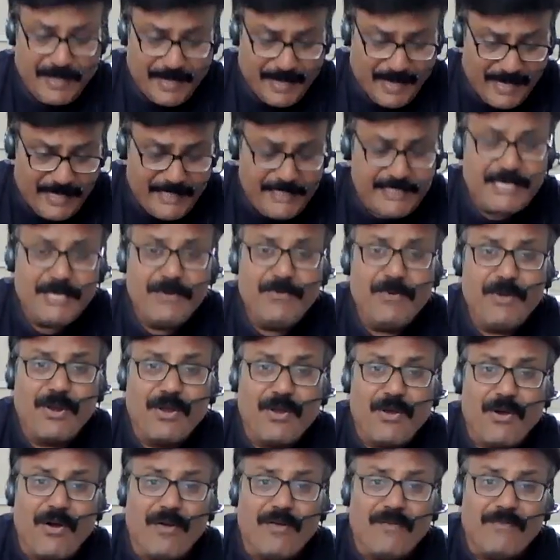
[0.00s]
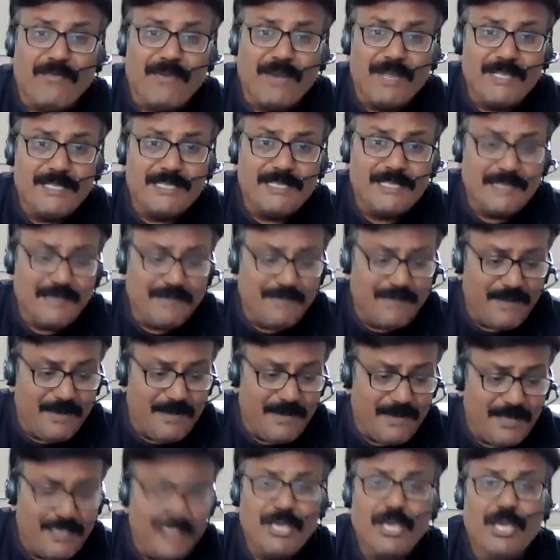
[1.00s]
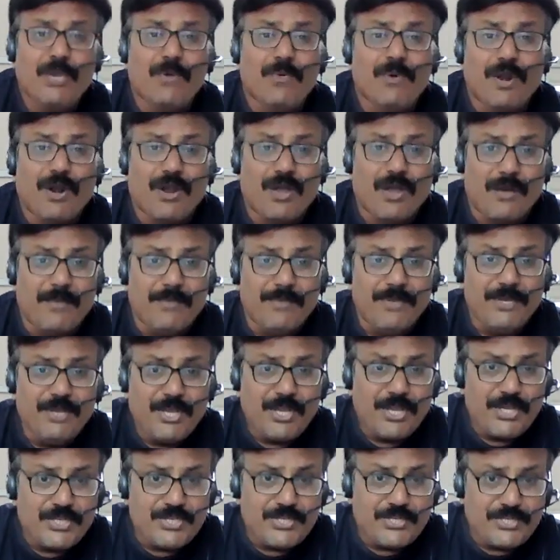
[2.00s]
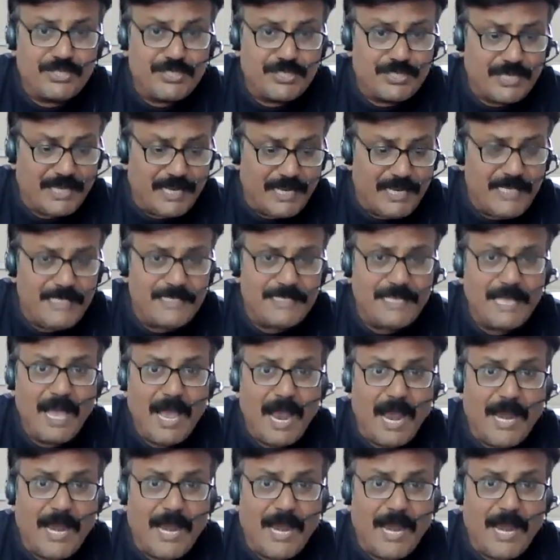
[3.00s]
Guys, your confidence level, your communication skills,